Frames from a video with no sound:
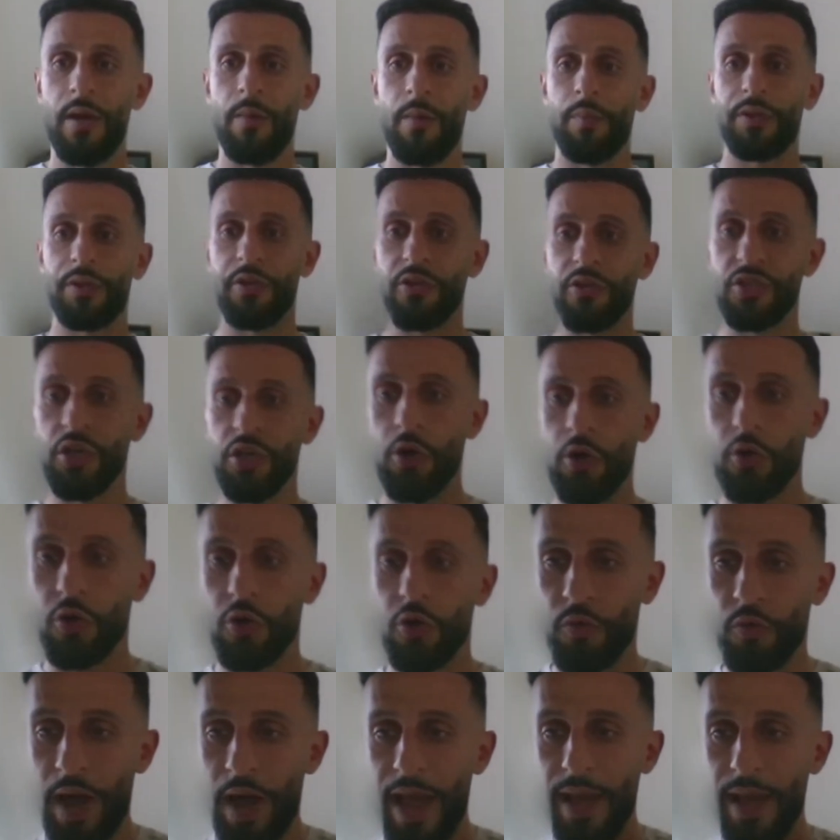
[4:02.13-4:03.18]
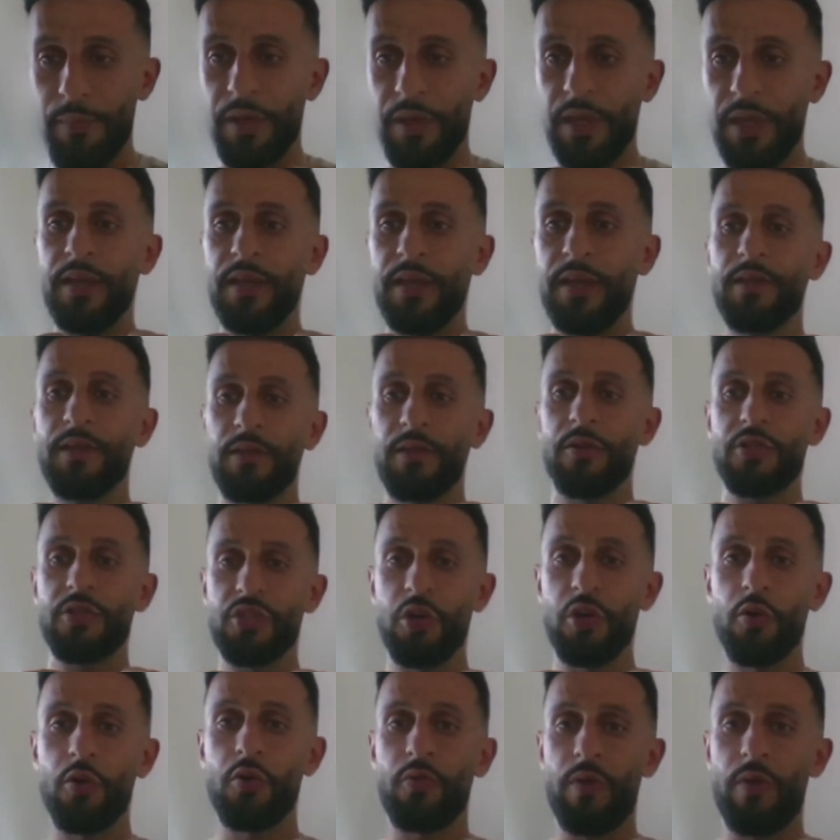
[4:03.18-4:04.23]
but there's no grabbing,
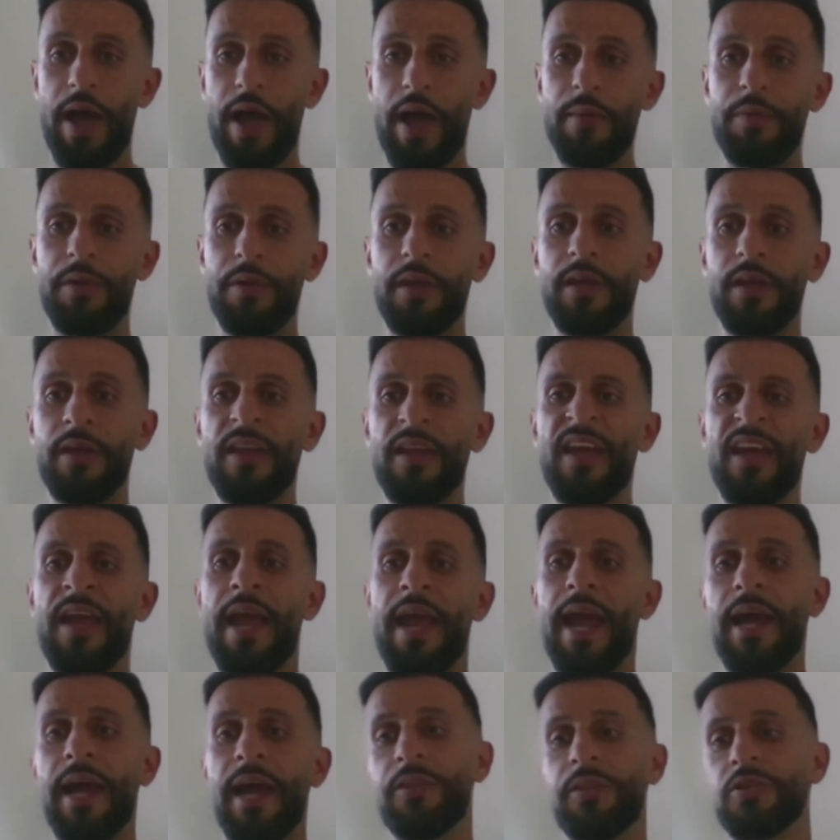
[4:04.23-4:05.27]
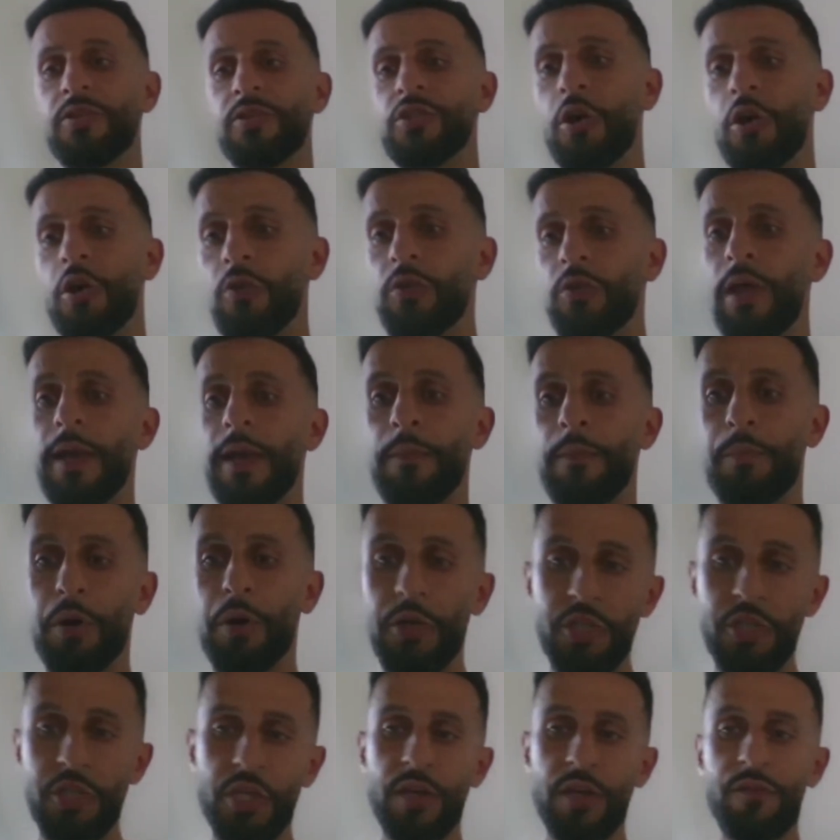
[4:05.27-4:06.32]
and there's no like
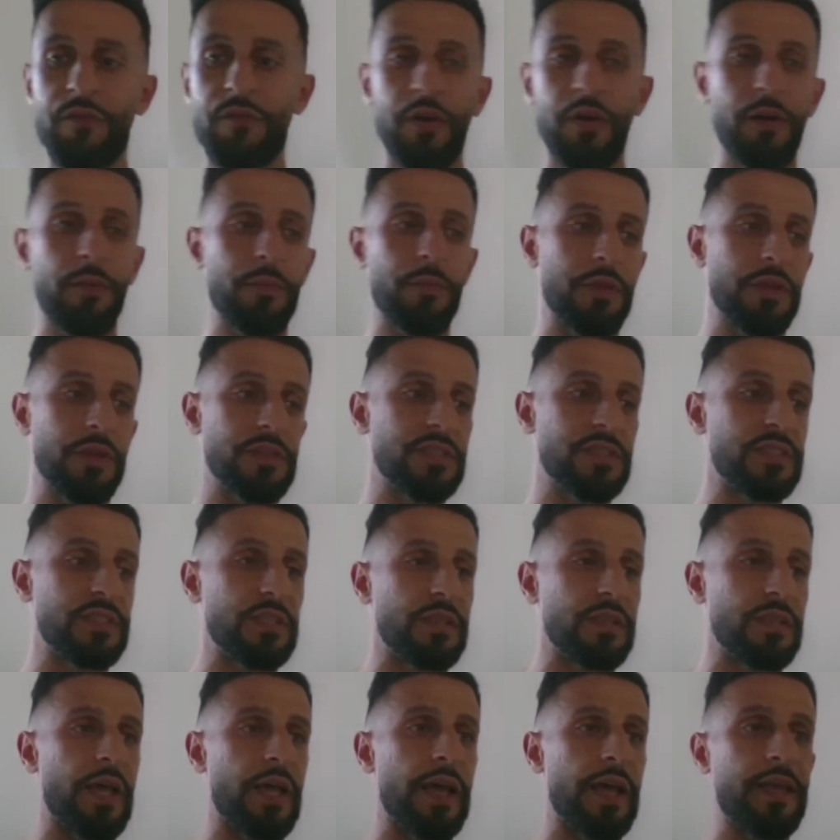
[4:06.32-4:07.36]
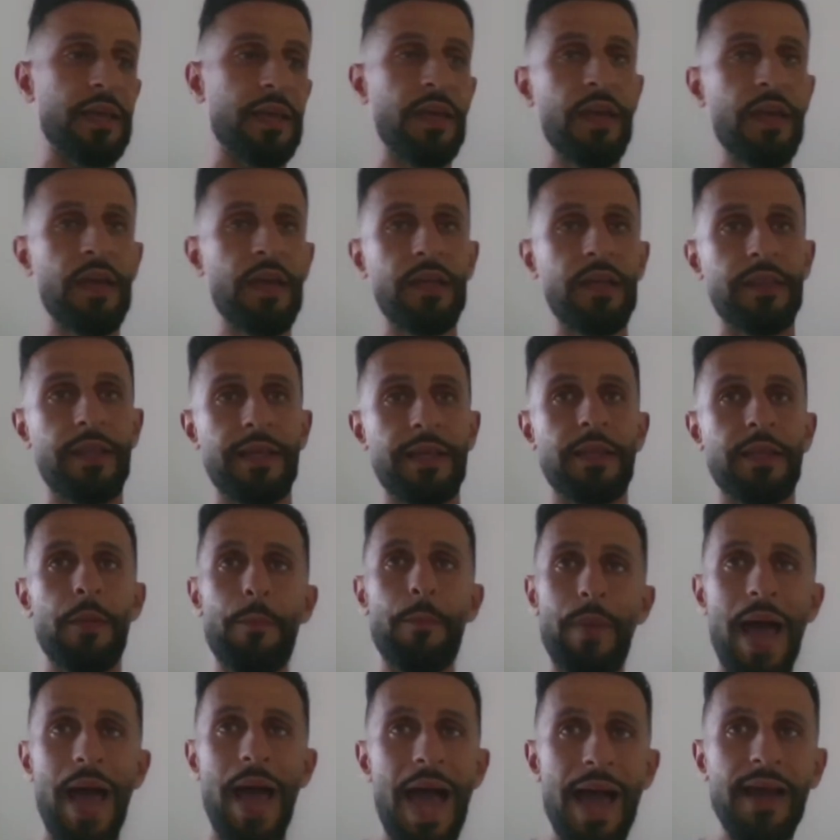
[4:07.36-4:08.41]
pushing from this like the
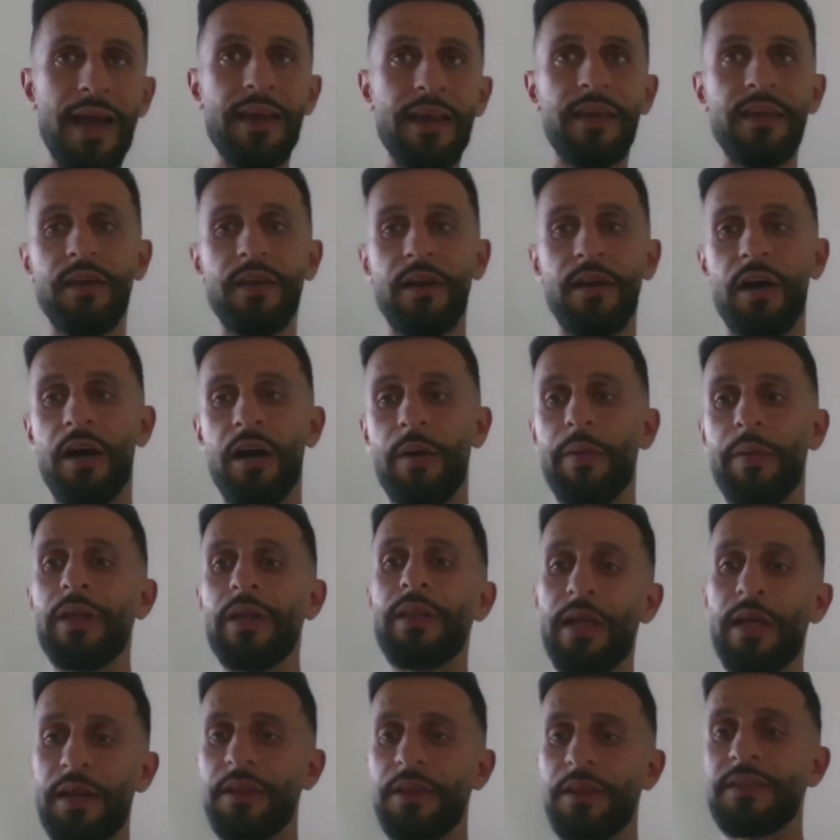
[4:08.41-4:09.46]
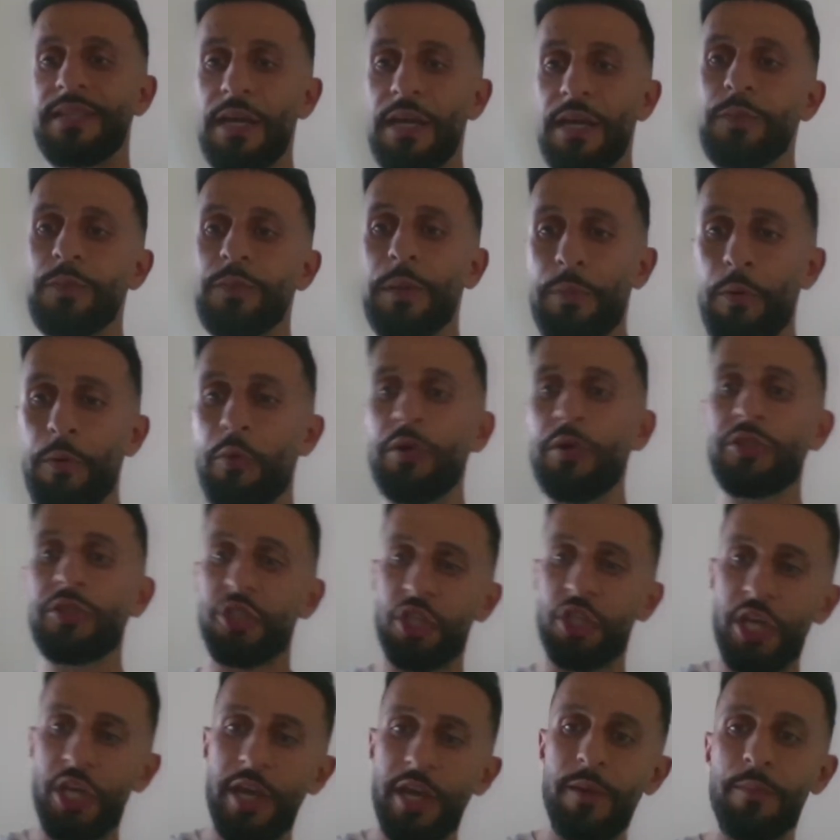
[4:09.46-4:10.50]
back. A lot of the times people will
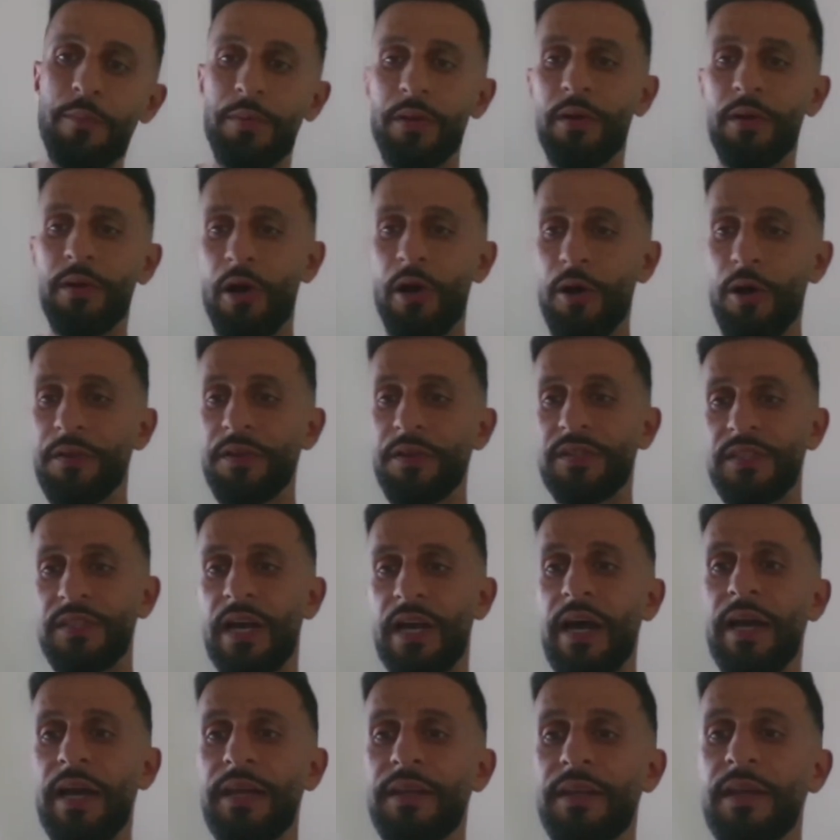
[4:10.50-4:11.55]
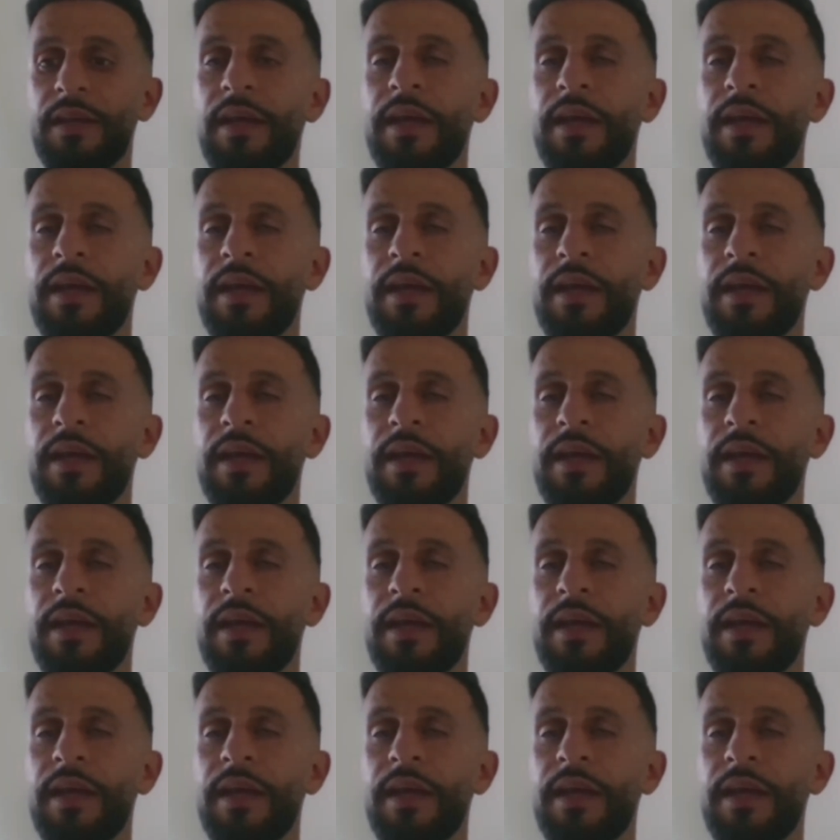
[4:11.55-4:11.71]
chip on the side.